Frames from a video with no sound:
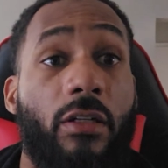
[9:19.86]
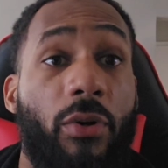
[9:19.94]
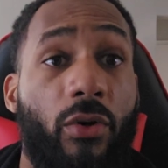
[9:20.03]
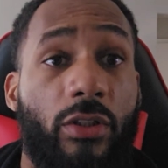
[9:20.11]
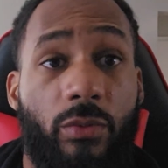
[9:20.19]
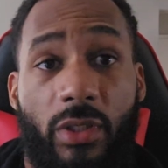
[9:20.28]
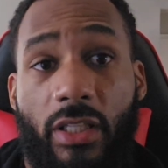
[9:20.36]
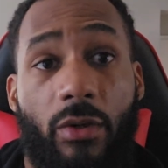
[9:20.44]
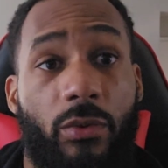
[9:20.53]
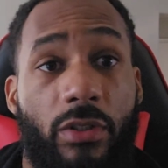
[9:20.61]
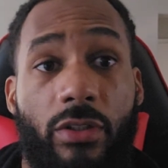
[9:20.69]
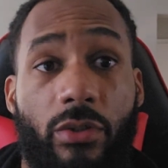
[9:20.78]
components, what they
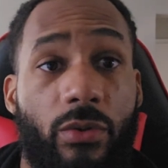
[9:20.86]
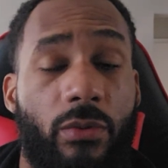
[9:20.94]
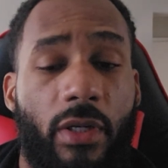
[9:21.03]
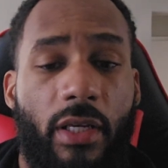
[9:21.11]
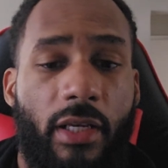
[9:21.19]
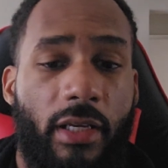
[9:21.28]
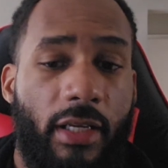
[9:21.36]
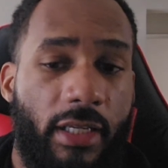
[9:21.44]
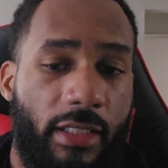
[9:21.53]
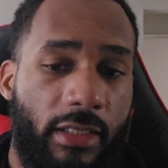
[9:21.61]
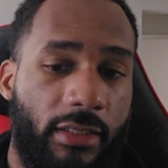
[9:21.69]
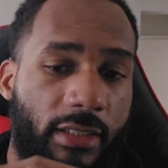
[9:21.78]
would do
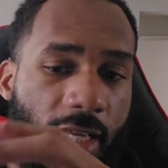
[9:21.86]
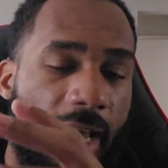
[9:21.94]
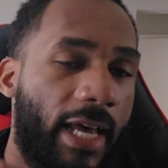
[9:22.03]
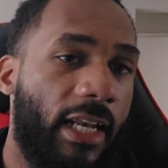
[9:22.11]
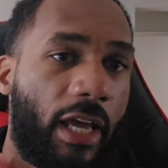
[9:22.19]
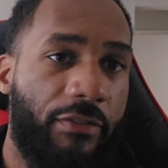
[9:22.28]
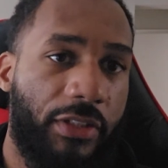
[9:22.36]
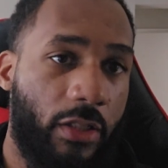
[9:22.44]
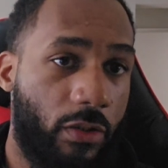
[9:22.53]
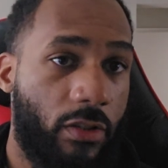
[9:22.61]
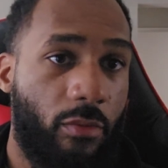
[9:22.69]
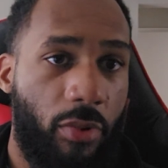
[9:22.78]
is they had
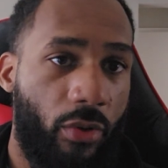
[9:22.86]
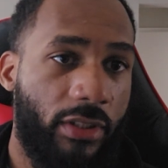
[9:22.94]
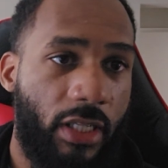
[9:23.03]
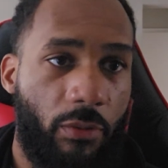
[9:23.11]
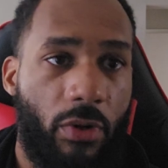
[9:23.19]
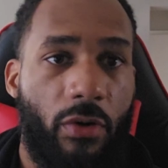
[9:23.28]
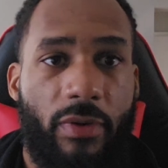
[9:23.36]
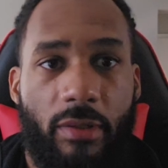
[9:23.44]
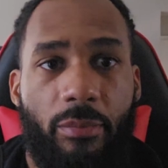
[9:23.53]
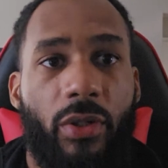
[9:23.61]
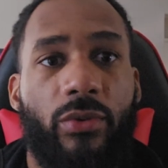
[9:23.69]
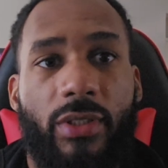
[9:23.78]
lifecycle components that were already
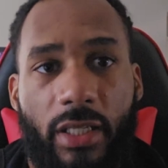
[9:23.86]
built